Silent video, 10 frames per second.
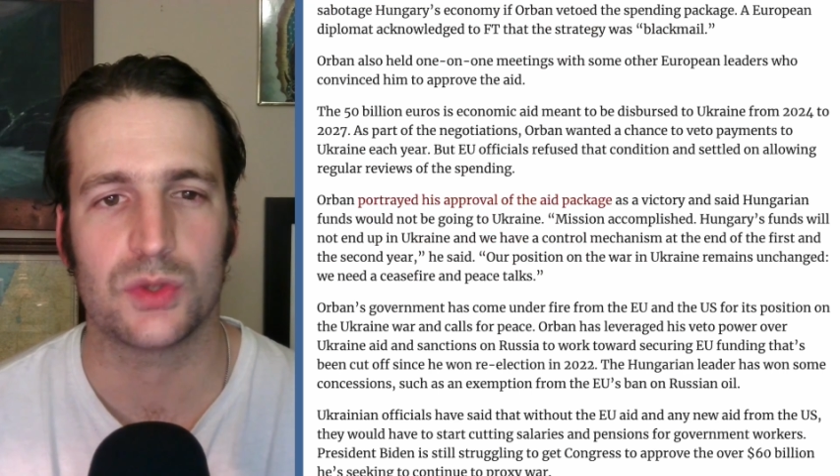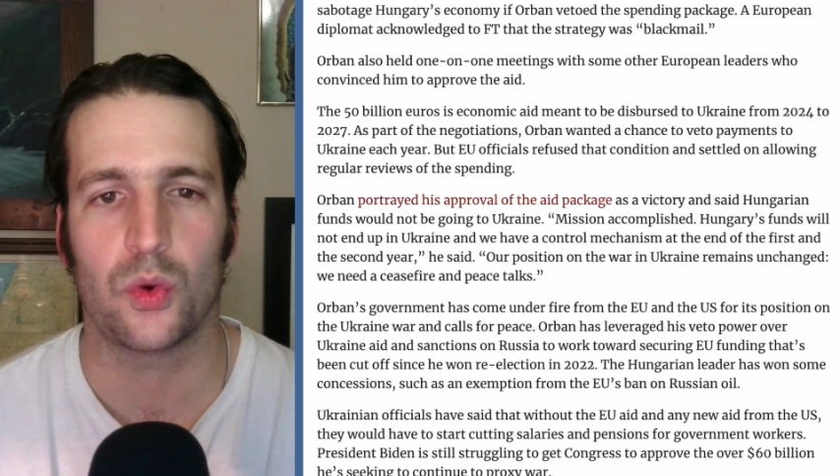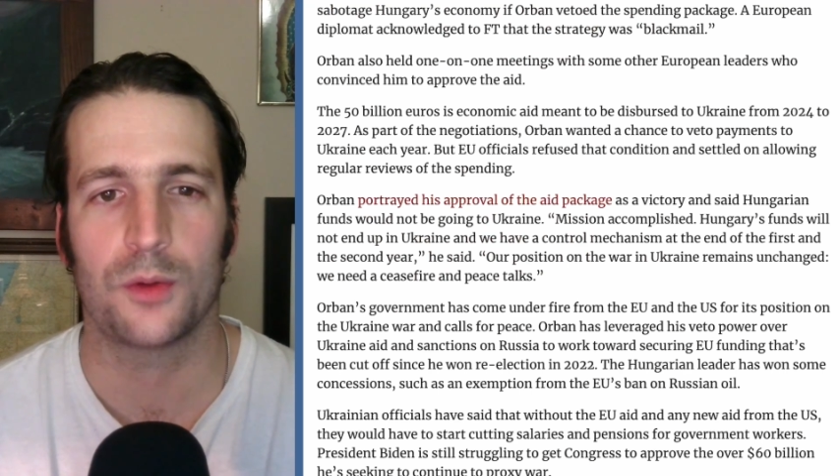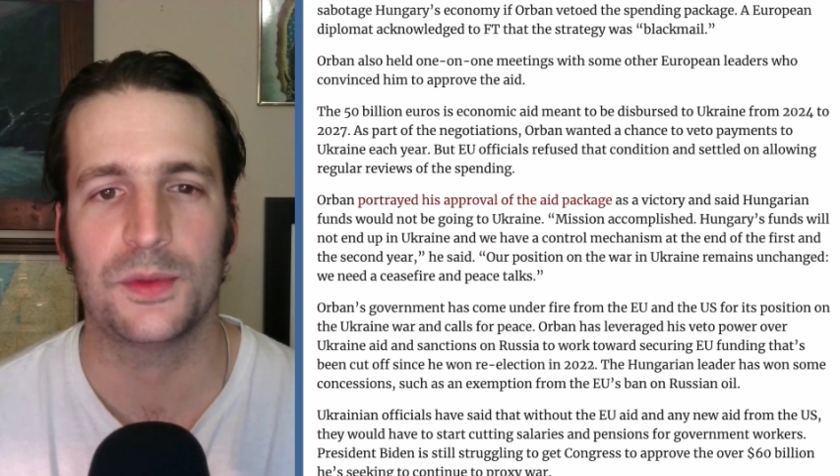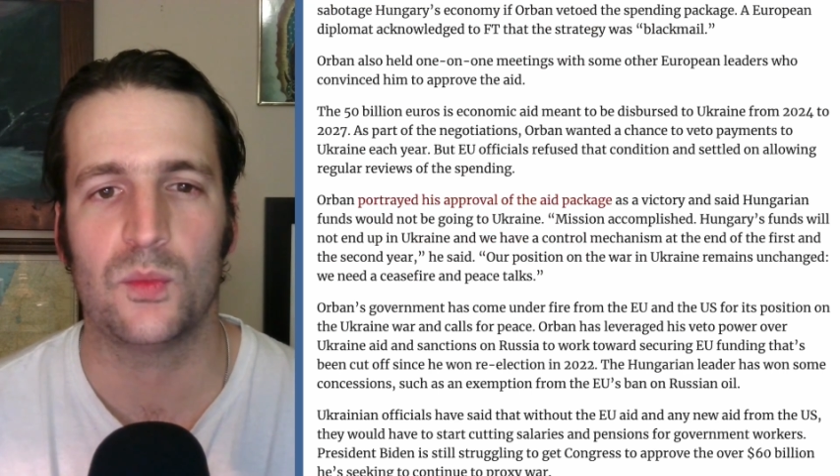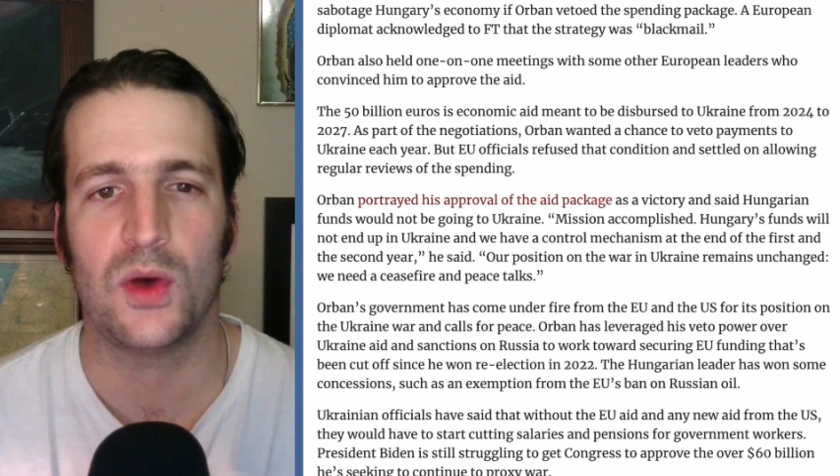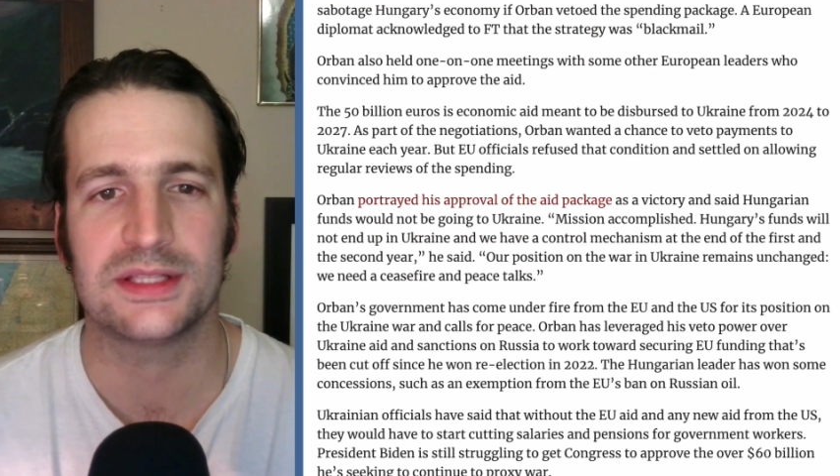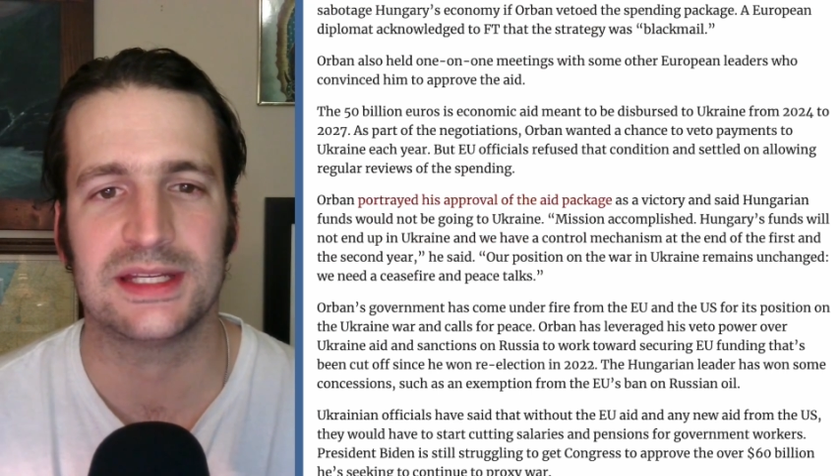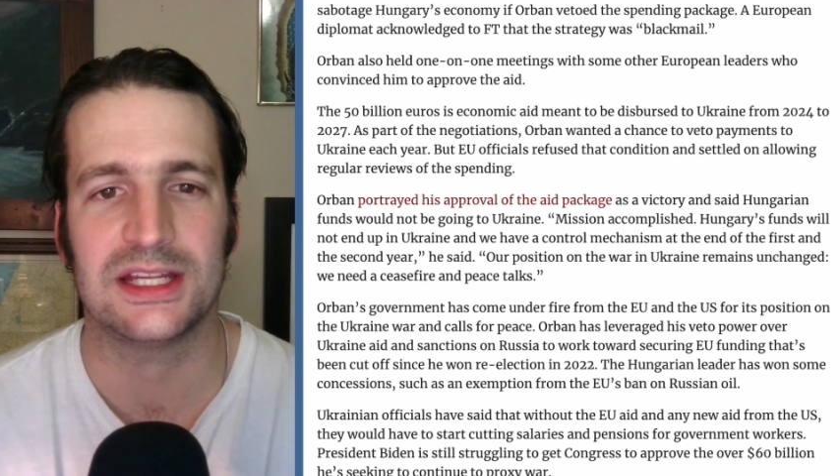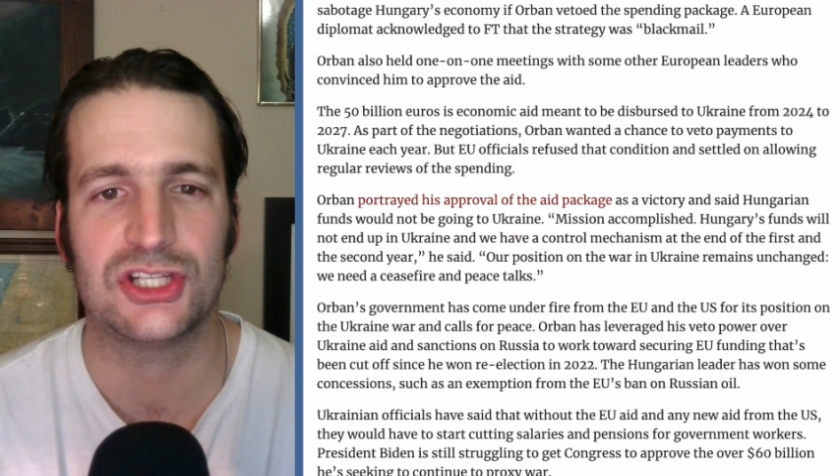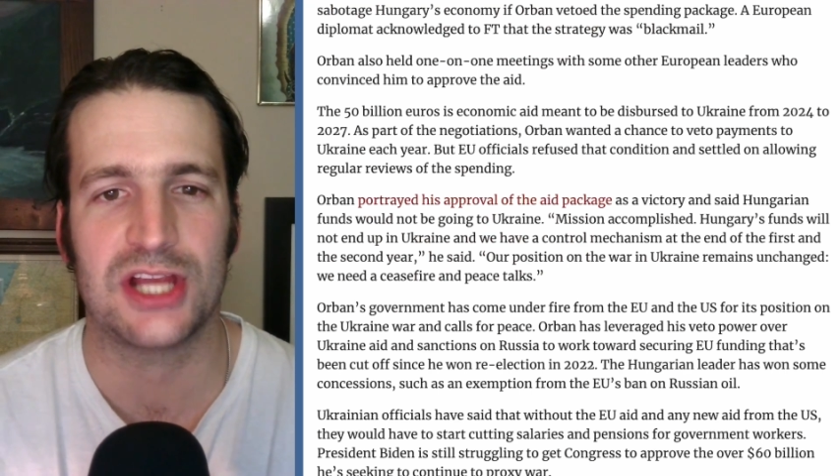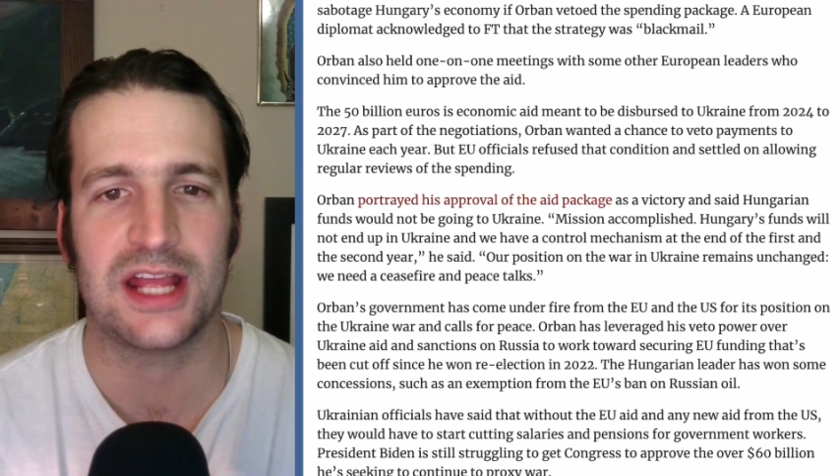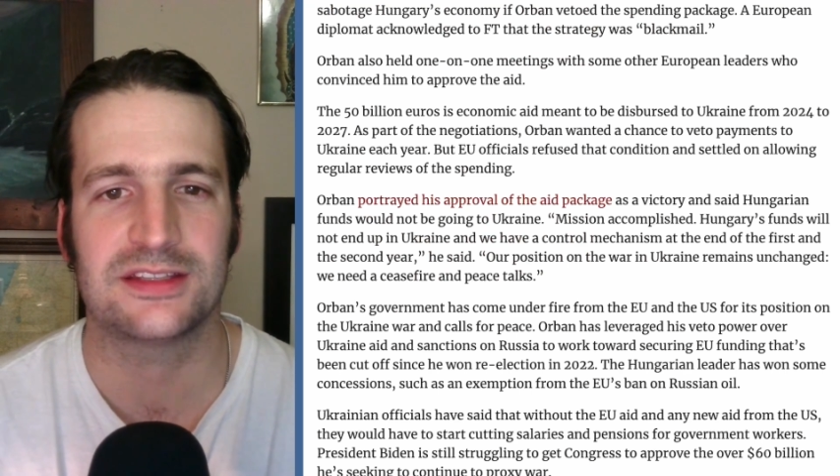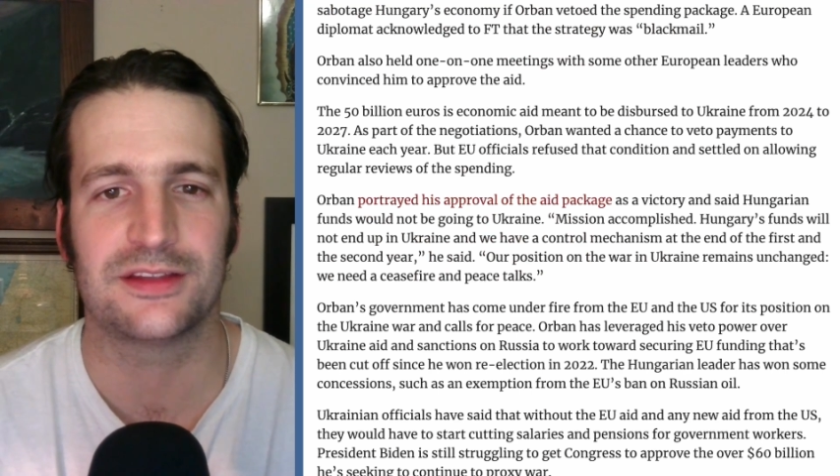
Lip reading: Orban wanted a chance